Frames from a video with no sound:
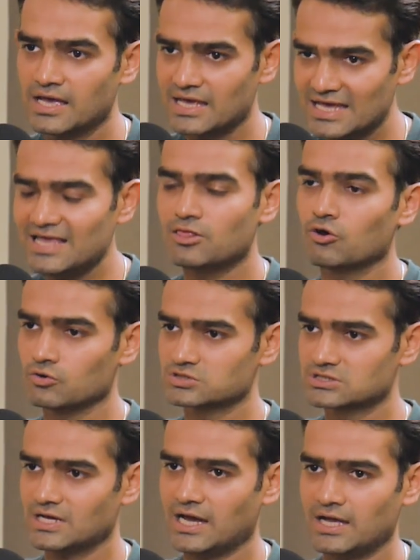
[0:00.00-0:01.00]

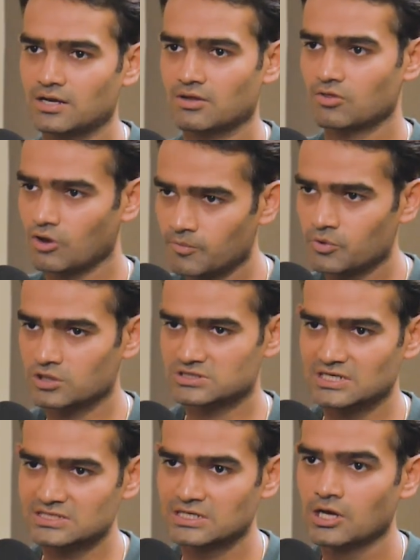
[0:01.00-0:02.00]
ethos and thought
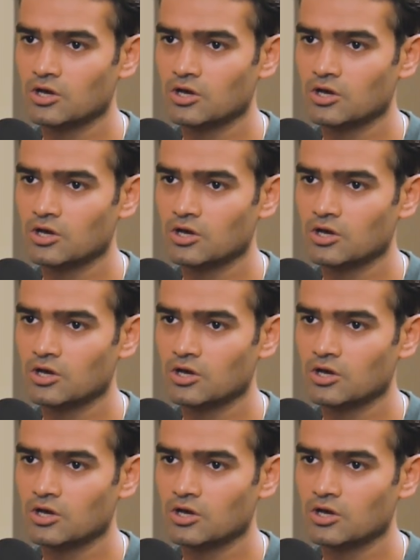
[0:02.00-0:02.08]
process